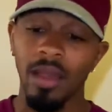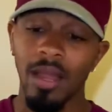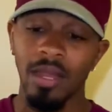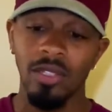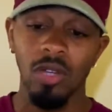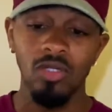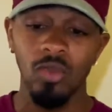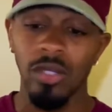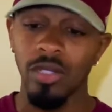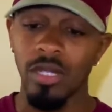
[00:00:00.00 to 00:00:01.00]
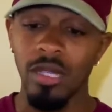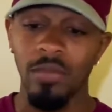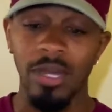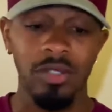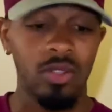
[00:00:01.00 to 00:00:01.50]
Like I told you, once again,
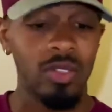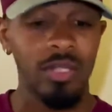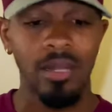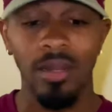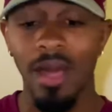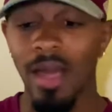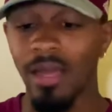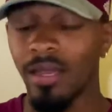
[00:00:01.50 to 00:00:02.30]
man, it's going to say a lot.